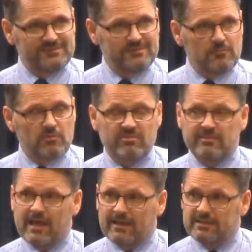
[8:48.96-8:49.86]
He
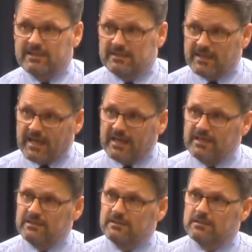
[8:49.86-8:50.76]

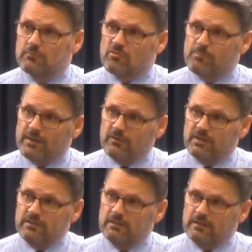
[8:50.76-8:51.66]
died, he was
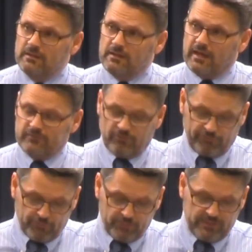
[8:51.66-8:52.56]
buried. On the
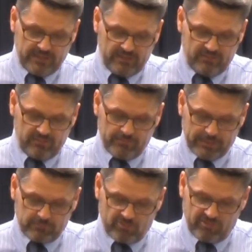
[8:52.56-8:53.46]
third day, the
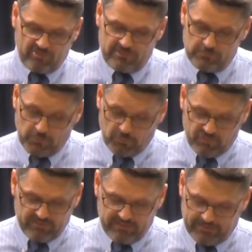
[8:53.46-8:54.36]
Bible says he
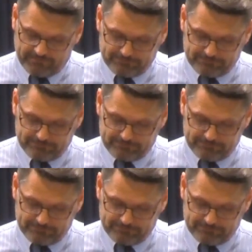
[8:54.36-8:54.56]
rose again.